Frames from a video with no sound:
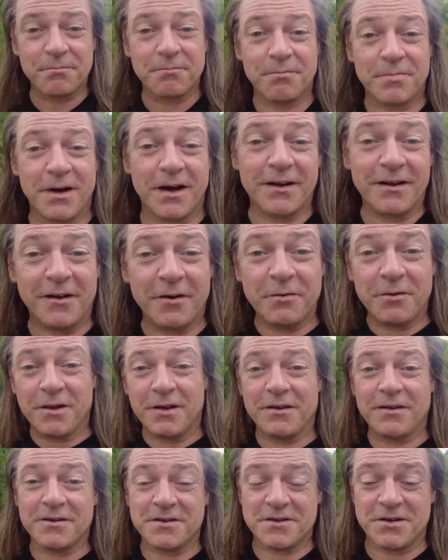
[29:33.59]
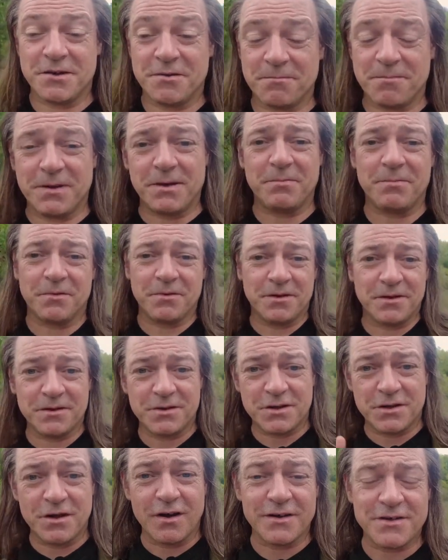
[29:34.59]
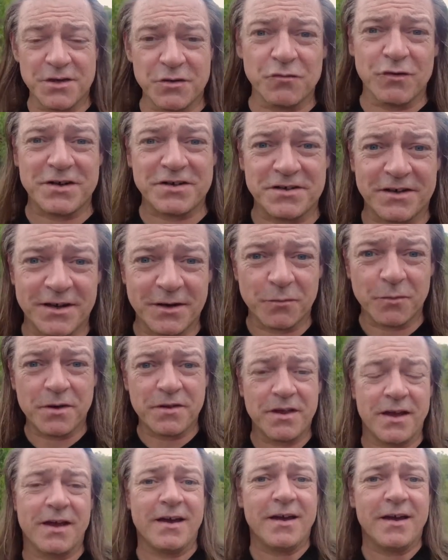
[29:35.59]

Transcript: But I know that there's certain people that I do resonate with